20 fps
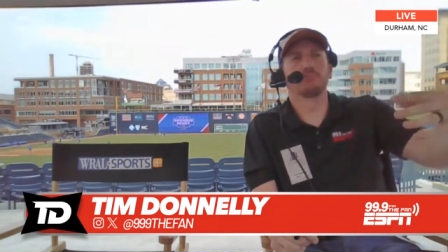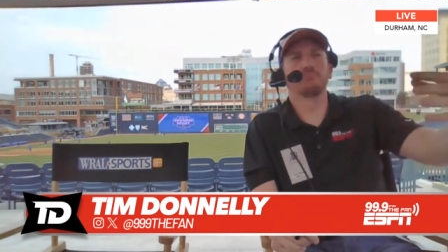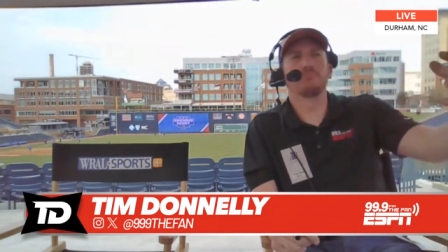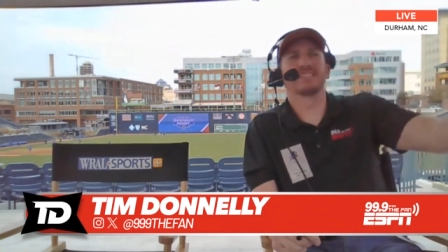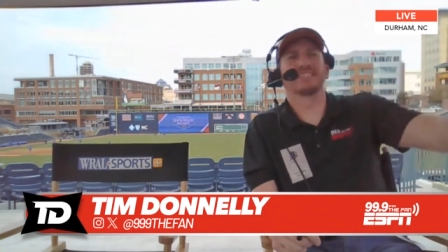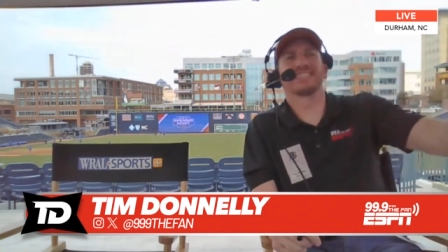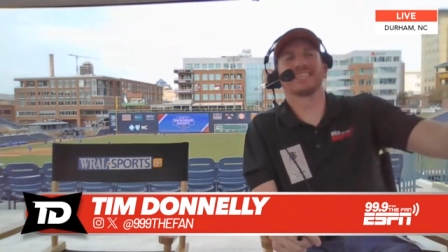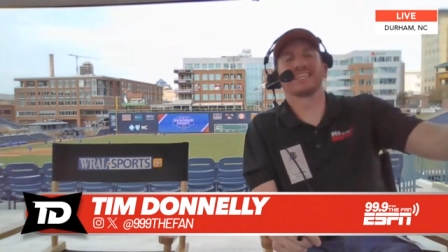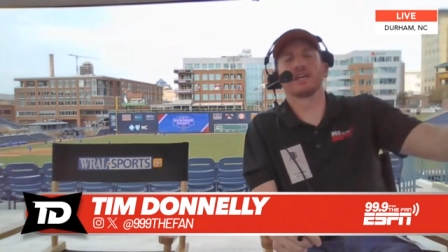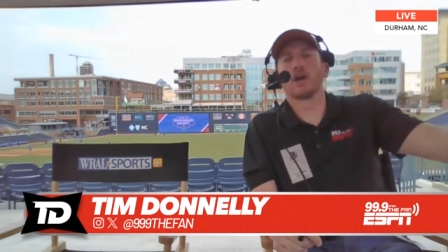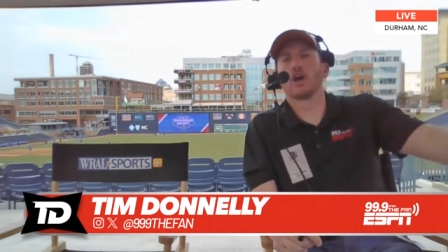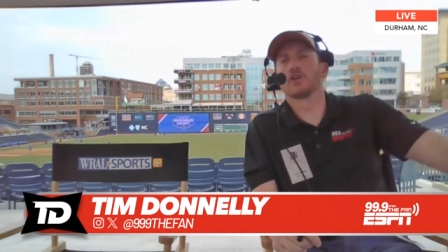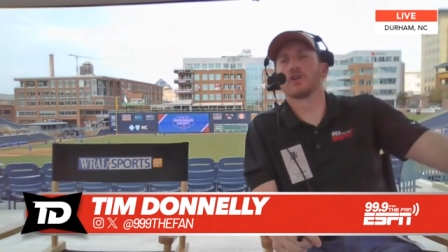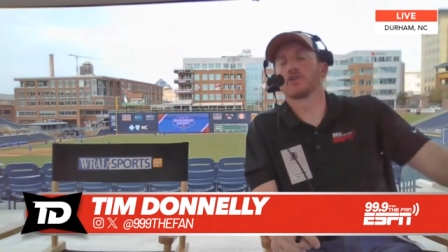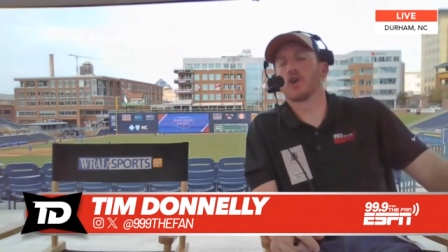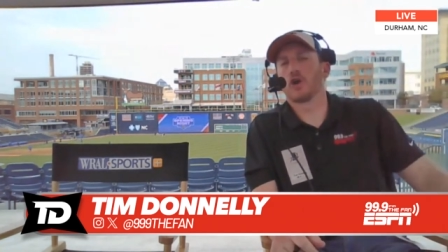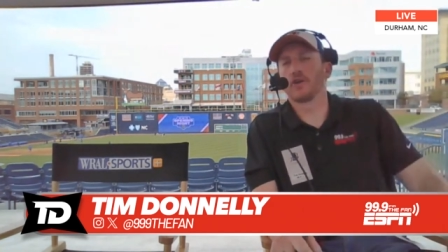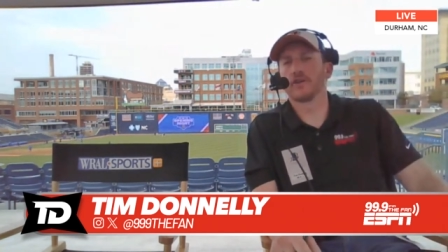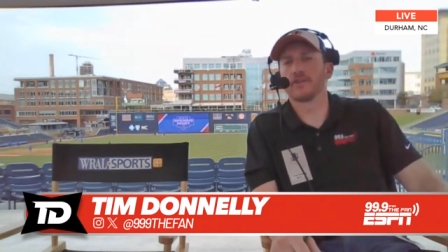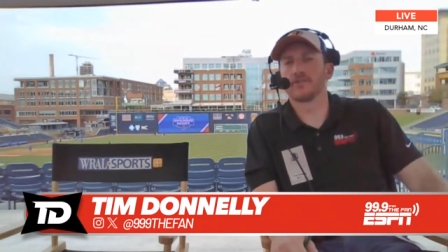just missing
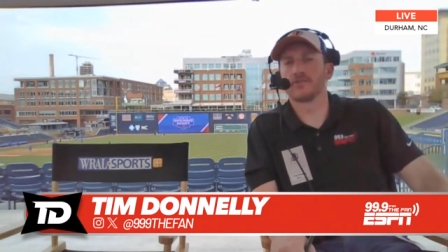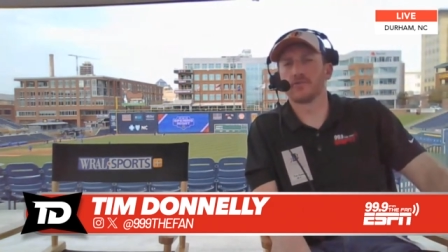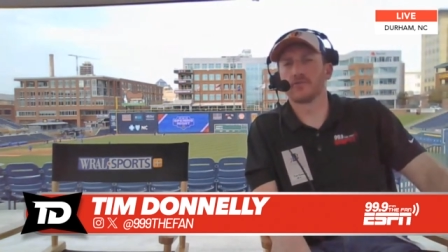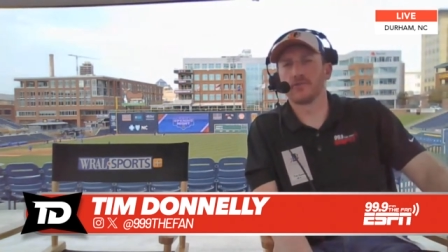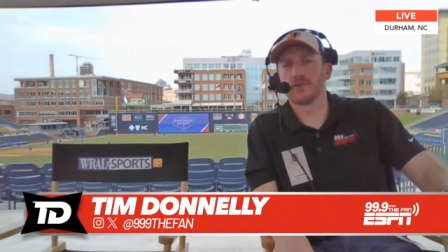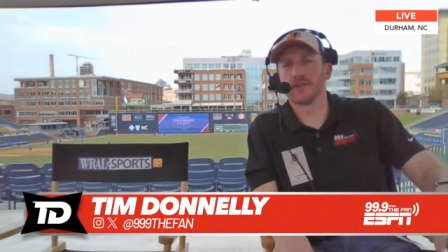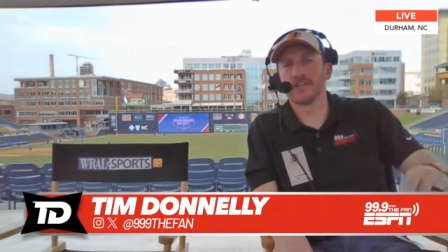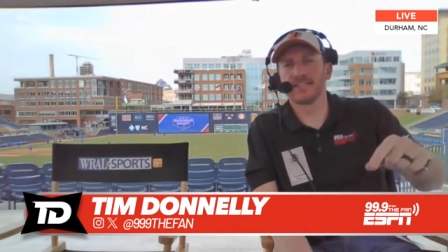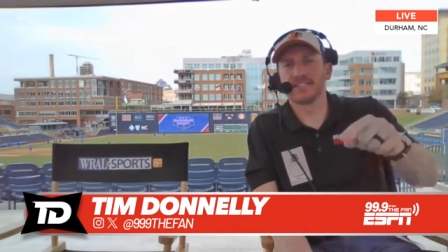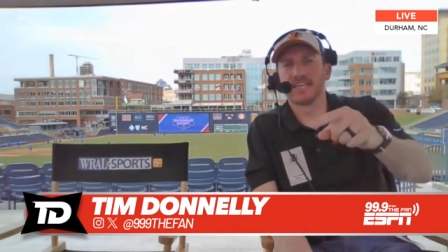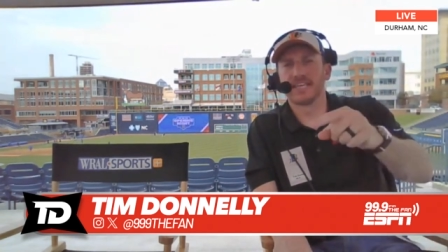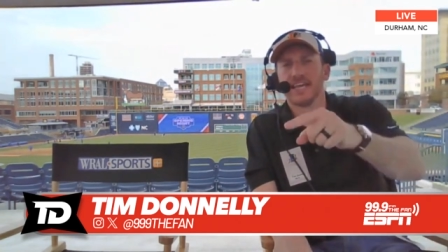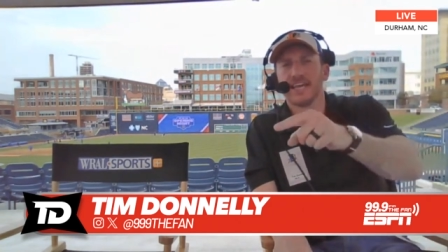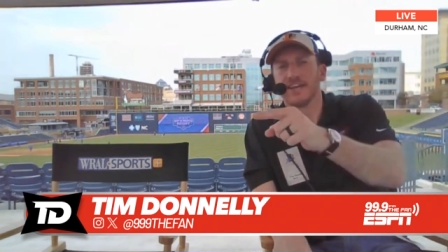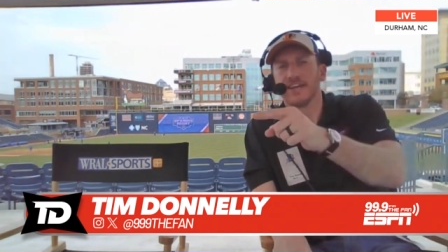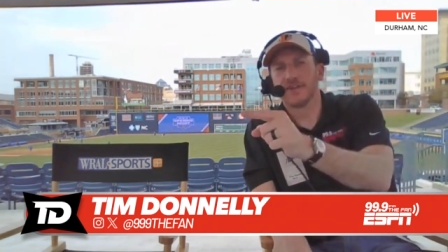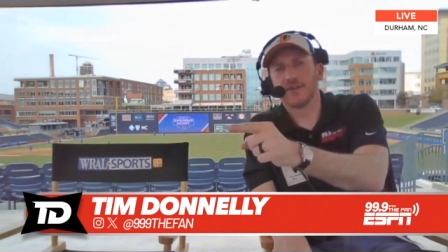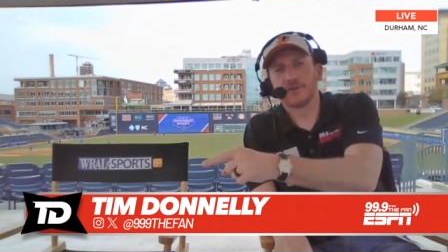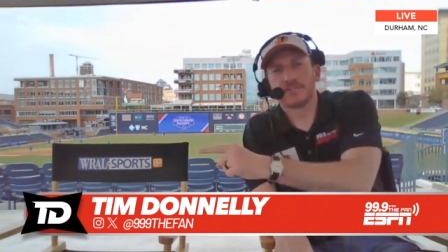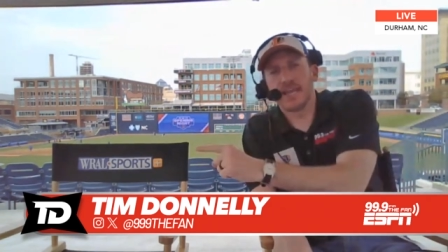unguarded threes,
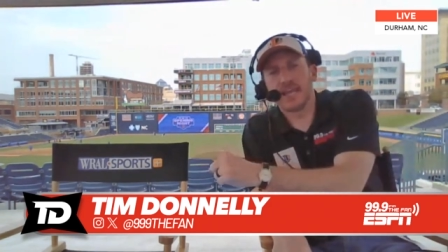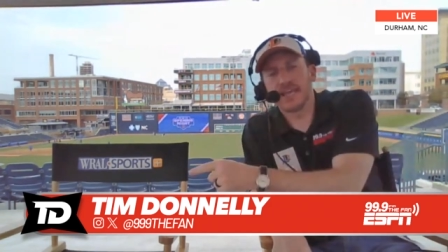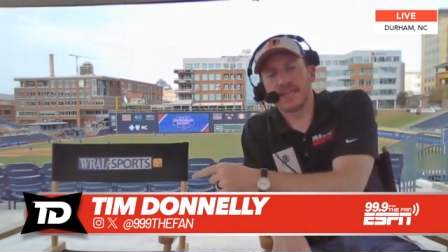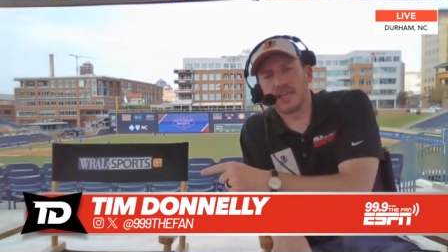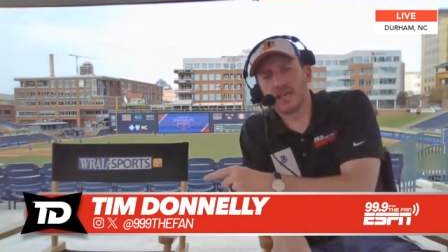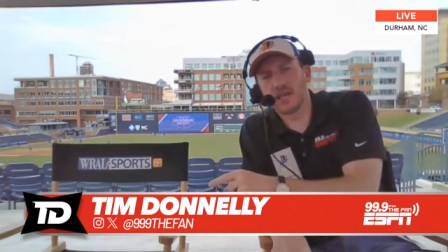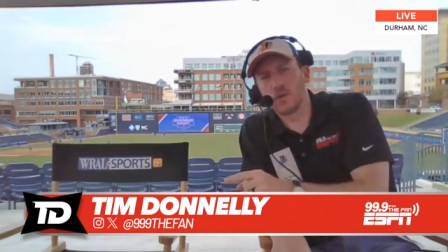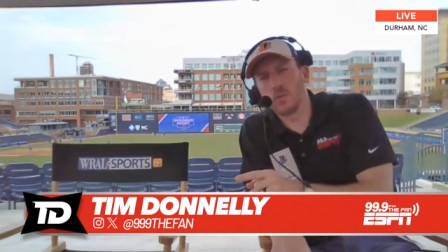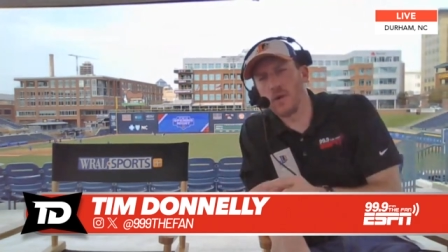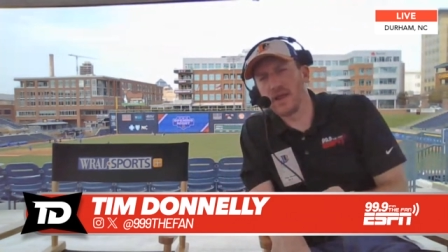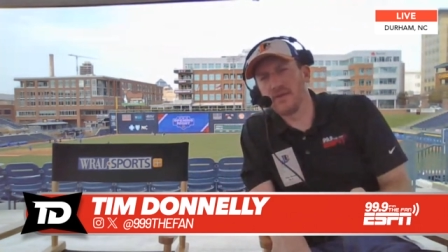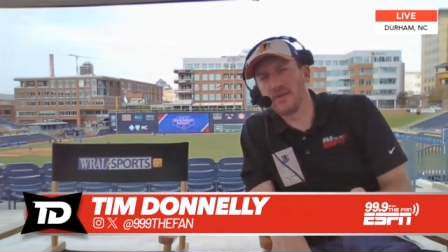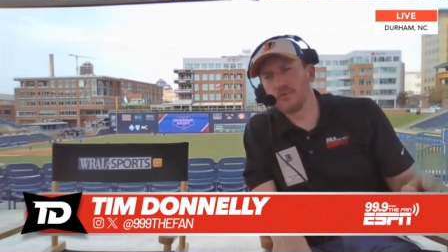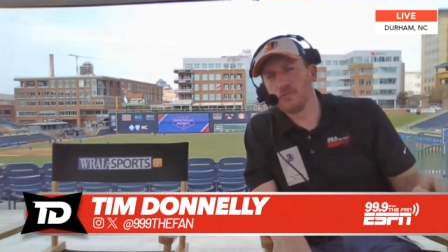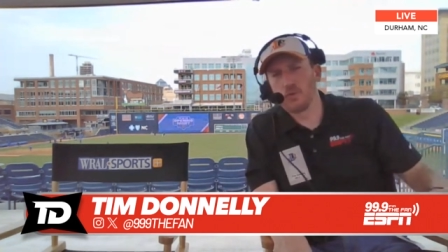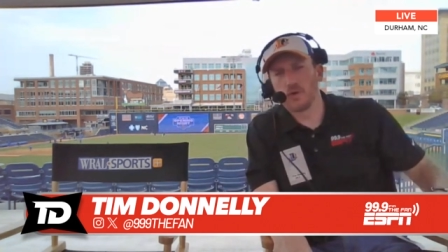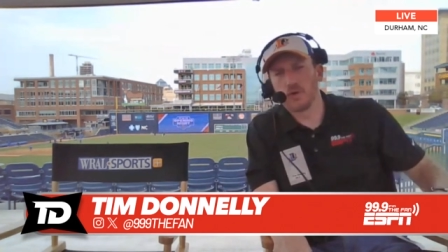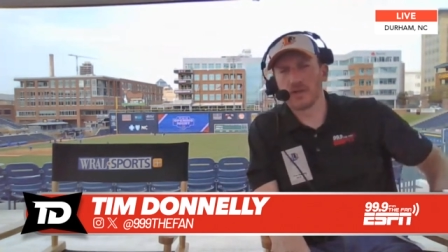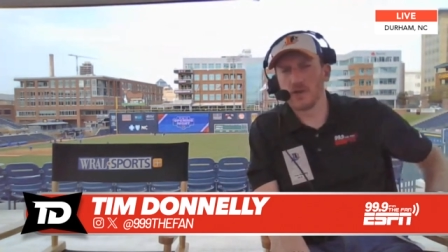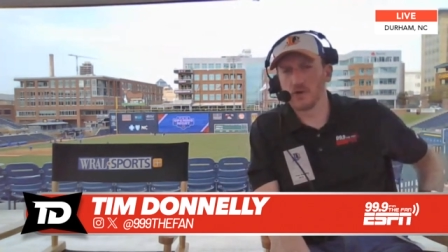you're taking away
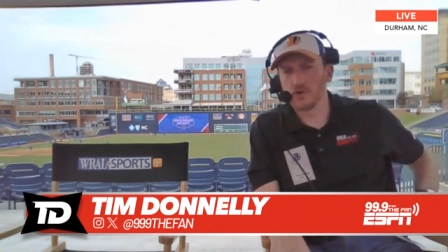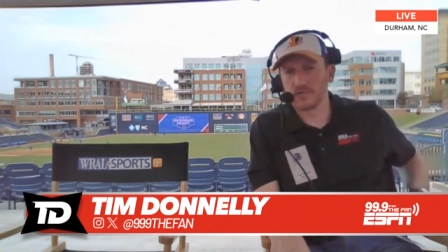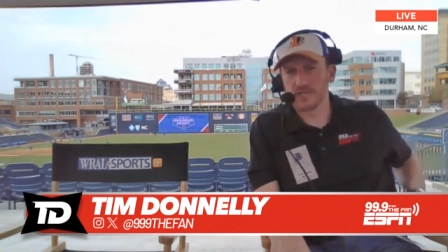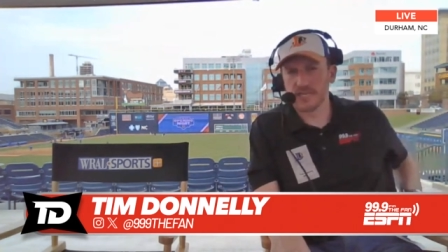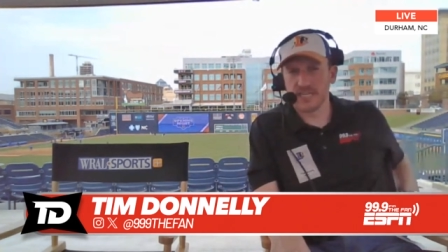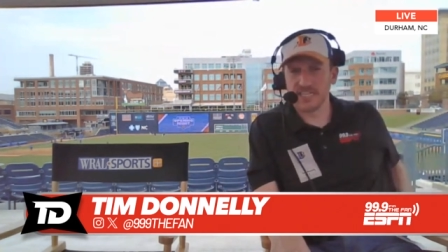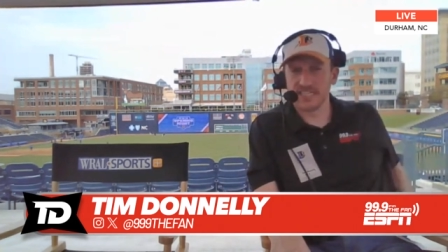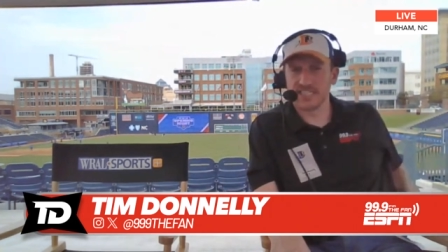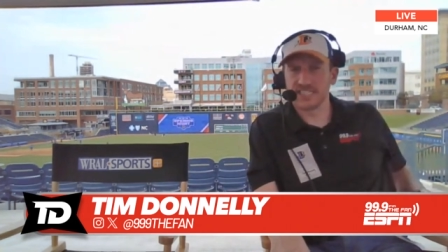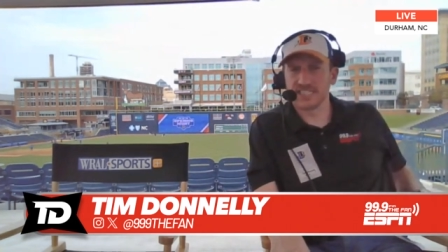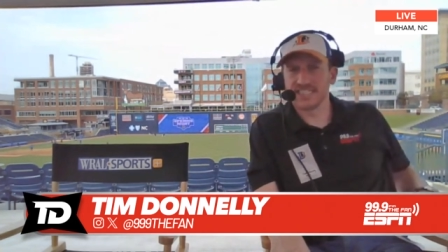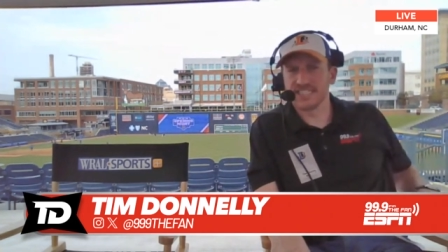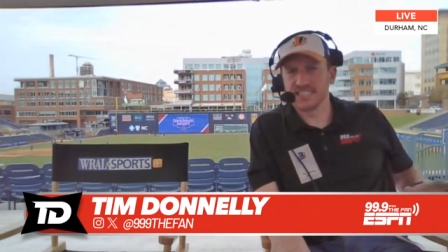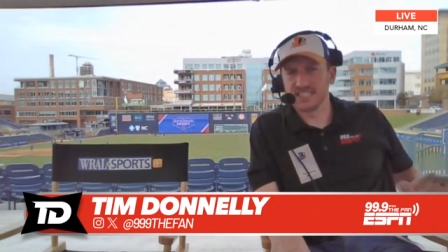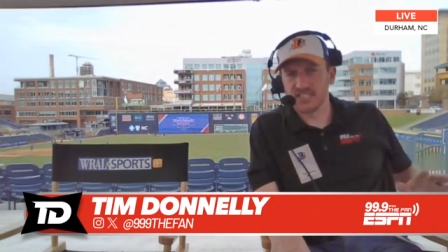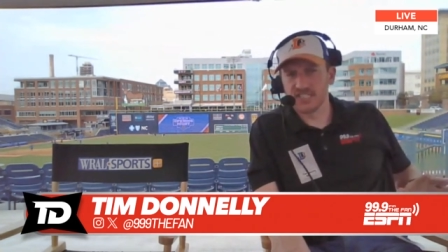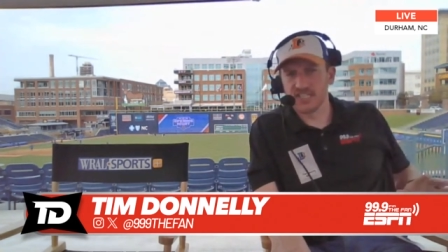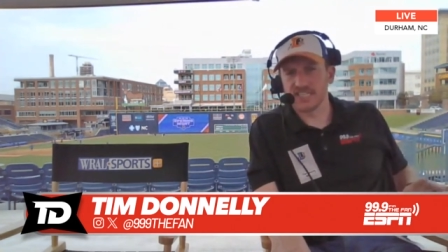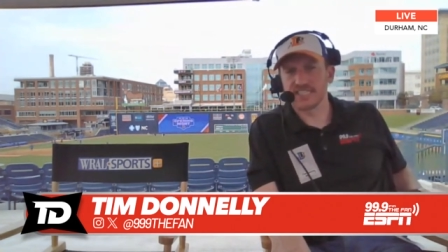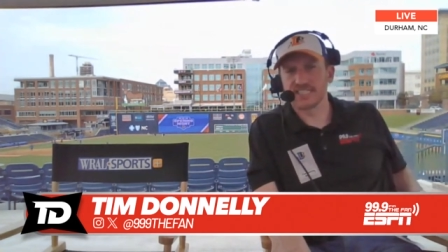from what Coach Keats
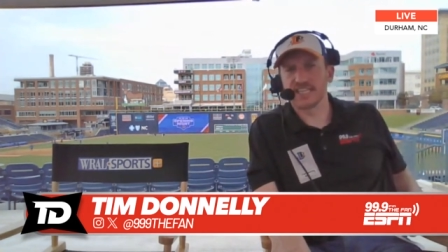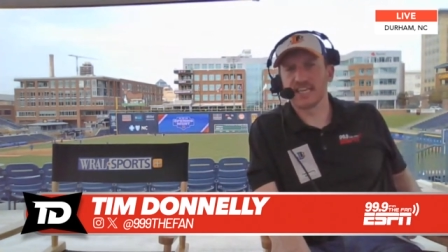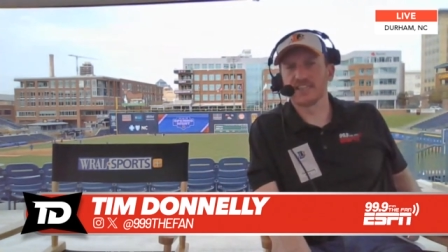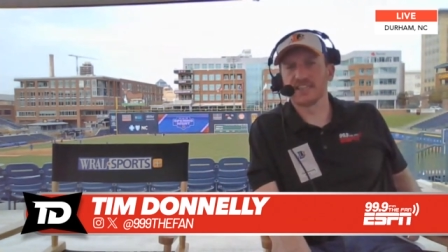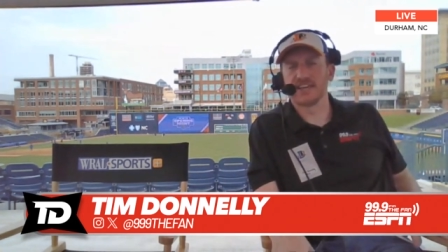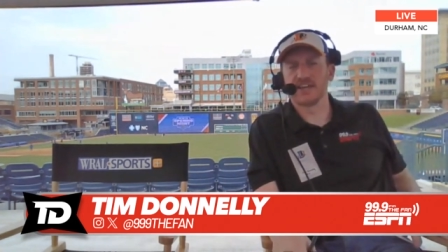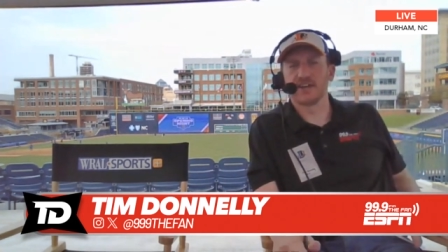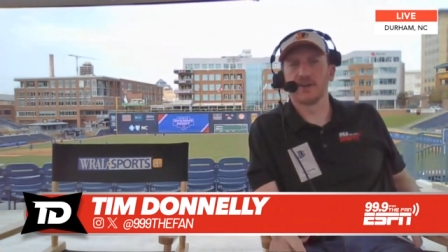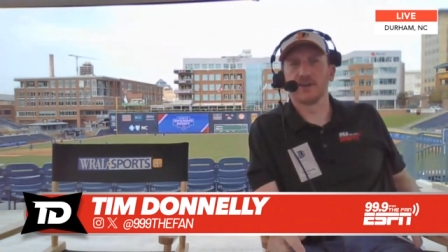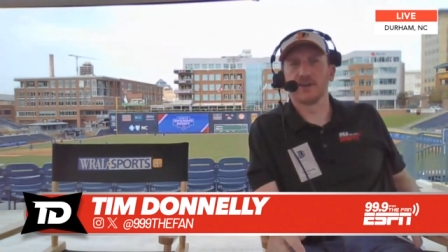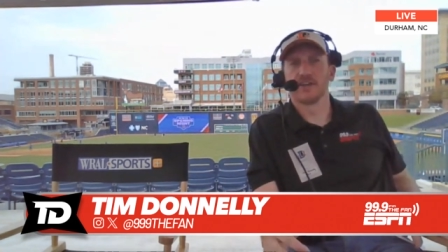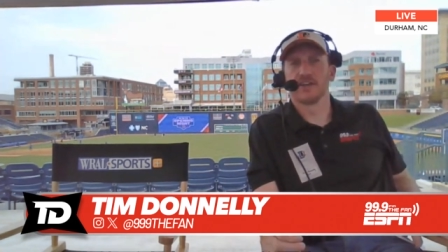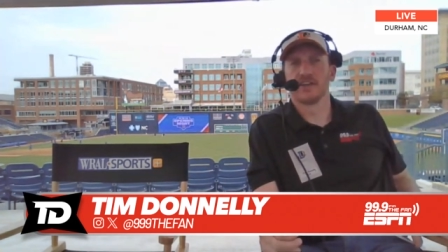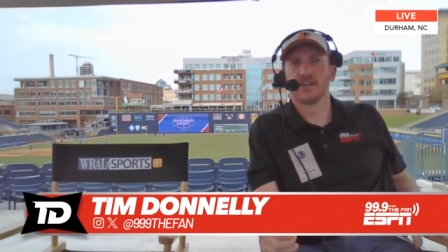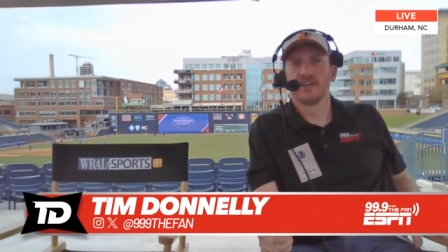just said there.